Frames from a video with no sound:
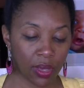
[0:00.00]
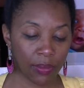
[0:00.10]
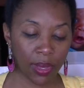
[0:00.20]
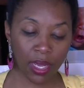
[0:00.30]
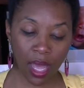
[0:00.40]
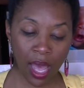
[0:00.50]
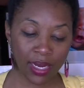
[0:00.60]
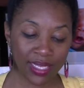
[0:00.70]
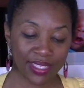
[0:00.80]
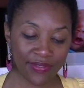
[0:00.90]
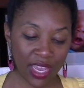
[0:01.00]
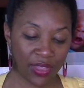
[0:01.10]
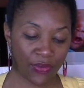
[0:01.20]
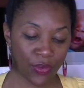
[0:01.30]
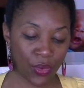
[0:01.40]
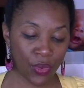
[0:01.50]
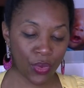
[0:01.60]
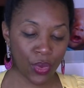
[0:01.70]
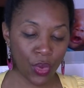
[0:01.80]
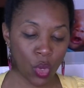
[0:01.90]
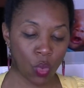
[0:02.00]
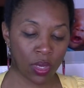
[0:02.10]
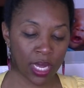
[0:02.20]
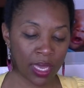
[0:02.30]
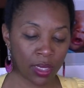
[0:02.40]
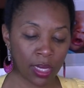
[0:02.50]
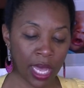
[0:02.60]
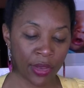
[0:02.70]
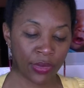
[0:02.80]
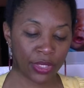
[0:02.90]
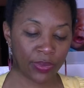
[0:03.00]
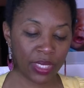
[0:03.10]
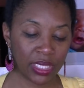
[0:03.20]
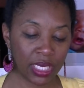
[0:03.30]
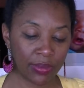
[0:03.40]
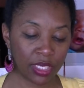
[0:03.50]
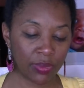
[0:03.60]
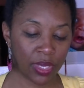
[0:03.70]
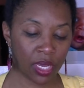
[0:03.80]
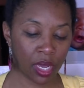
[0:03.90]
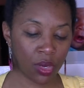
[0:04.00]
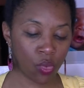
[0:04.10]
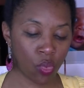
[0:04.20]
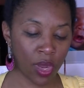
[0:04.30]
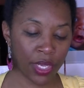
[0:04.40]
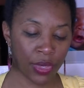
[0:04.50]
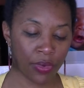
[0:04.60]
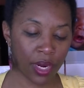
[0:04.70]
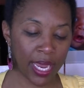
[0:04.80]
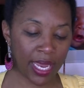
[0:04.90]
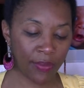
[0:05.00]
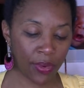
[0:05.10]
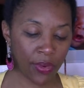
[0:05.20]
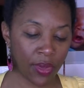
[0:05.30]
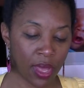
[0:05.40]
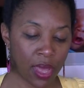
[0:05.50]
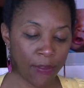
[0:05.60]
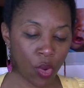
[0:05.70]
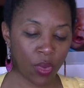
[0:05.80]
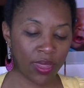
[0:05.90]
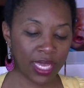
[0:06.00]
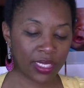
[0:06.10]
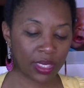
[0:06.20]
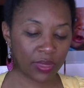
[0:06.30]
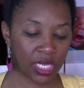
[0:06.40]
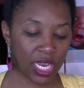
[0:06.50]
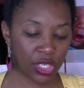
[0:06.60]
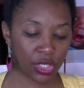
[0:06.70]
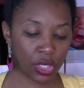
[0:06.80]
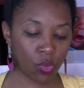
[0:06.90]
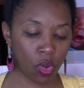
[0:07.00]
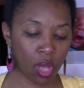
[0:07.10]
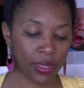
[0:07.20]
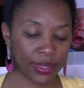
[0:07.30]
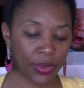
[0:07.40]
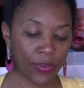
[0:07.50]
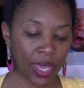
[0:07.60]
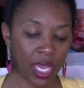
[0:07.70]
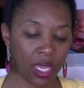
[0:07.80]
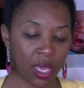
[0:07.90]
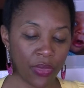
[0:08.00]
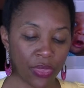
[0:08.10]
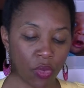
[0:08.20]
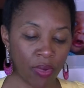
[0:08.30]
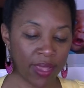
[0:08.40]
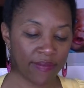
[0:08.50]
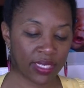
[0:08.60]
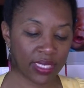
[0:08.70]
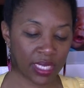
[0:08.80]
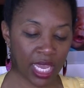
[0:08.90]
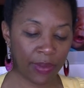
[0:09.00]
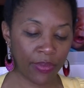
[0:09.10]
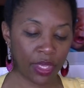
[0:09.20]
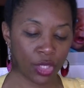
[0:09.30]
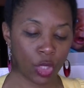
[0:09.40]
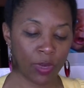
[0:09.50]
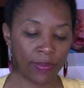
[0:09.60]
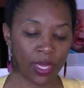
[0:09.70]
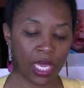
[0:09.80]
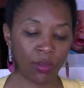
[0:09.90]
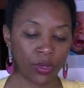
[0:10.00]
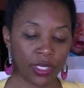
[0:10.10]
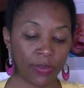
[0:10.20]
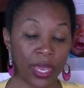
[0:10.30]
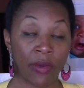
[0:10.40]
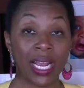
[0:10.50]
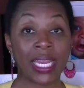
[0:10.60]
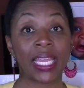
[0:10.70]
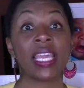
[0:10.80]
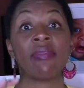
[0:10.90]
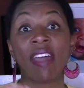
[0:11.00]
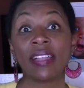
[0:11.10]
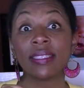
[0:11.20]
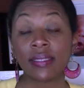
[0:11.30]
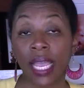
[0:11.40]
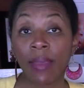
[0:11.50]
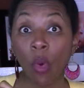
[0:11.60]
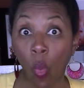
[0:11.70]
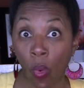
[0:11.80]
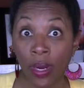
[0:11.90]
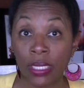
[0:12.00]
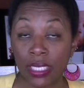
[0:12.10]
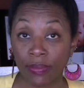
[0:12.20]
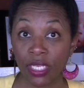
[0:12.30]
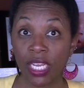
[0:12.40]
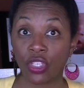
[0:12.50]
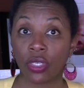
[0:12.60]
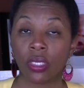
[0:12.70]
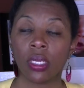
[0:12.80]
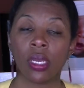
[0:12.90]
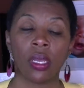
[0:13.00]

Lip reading: But God is faithful, who will not allow you to be tempted beyond what you are able, but with that temptation will also make the way of escape that you may be able to bear it. And again, that same word, temptation,